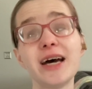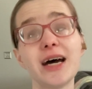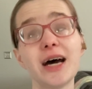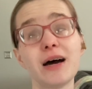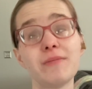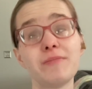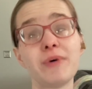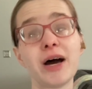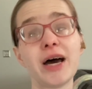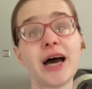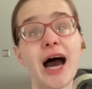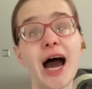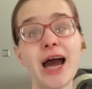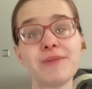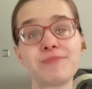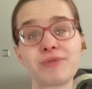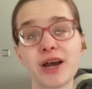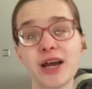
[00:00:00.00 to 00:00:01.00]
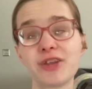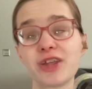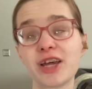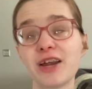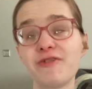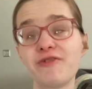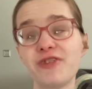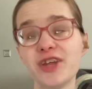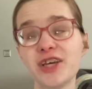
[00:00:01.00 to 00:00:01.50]
but I pray that
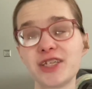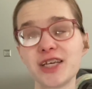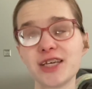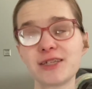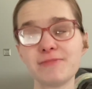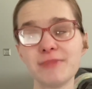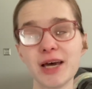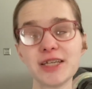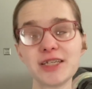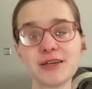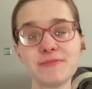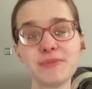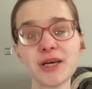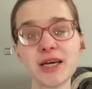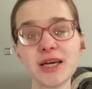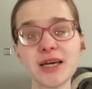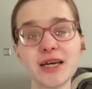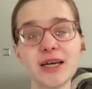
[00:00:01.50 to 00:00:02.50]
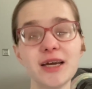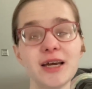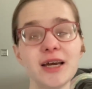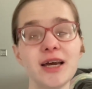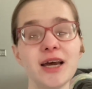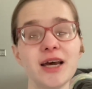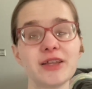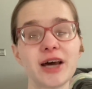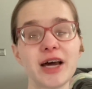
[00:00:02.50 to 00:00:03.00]
if this is meant to be,
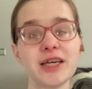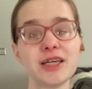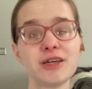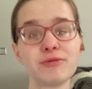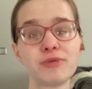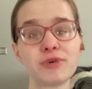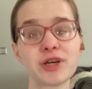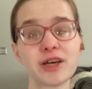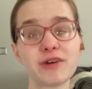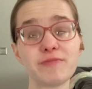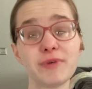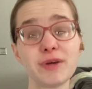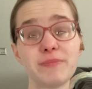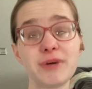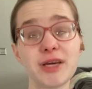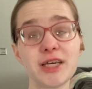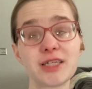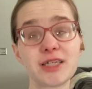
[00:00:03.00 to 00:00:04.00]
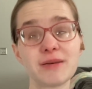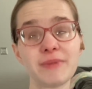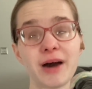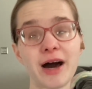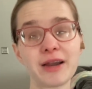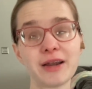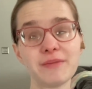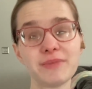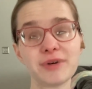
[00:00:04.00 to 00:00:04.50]
that you will give me peace
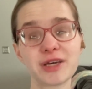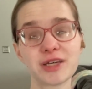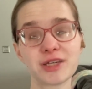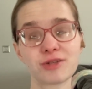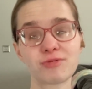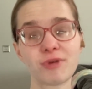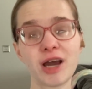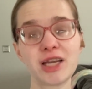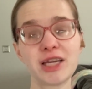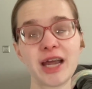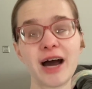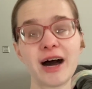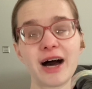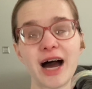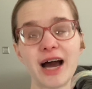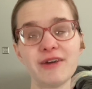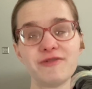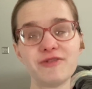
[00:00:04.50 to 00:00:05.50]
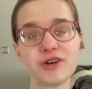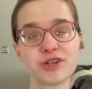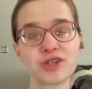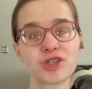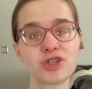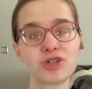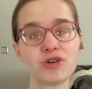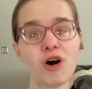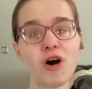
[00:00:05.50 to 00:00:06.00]
about it, because right now I feel
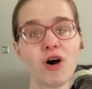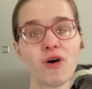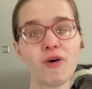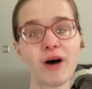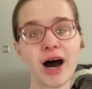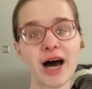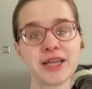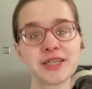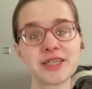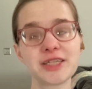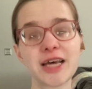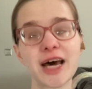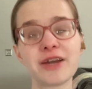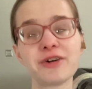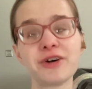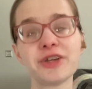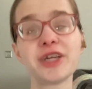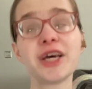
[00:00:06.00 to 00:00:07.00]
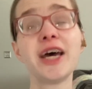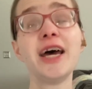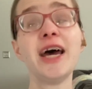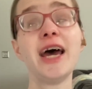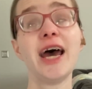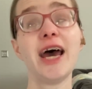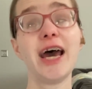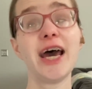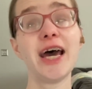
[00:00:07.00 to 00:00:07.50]
so unsettled,
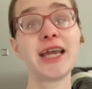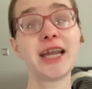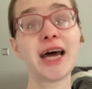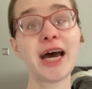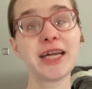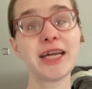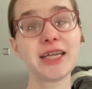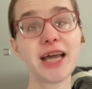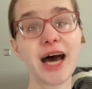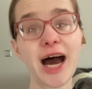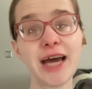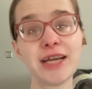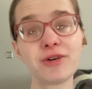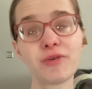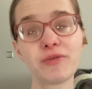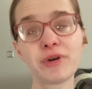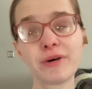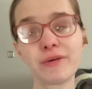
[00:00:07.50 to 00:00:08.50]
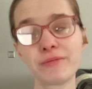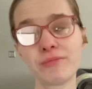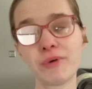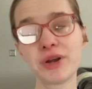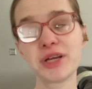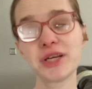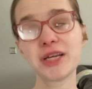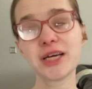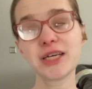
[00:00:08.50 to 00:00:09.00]
and I don't know what
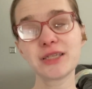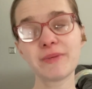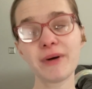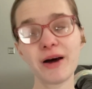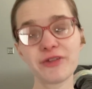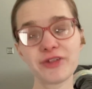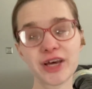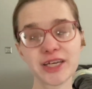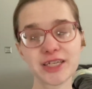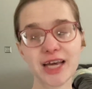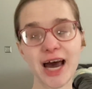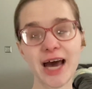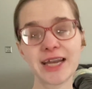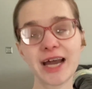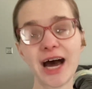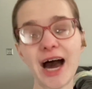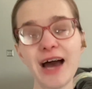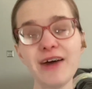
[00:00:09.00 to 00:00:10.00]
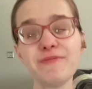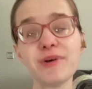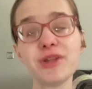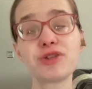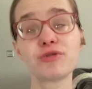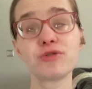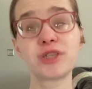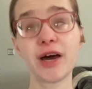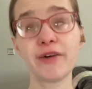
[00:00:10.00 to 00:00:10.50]
it is about this. And I've been
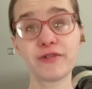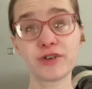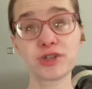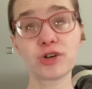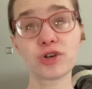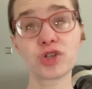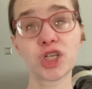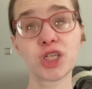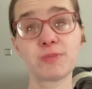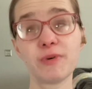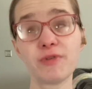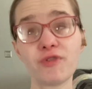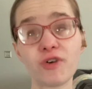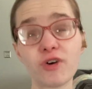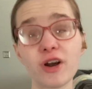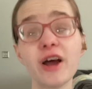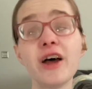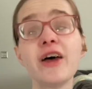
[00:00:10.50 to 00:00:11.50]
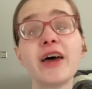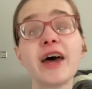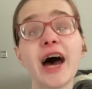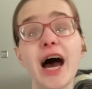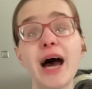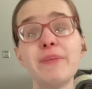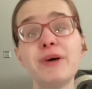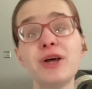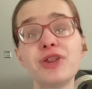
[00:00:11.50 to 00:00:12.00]
through several surgeries before.
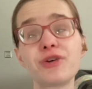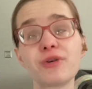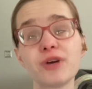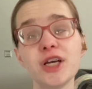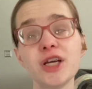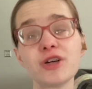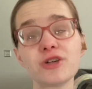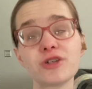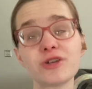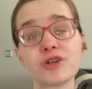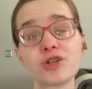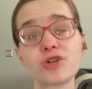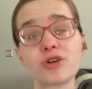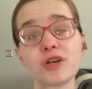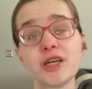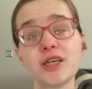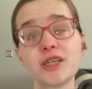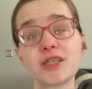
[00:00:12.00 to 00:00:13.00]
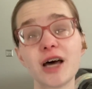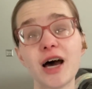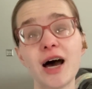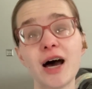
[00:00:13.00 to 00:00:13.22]
I've been through ear surgeries,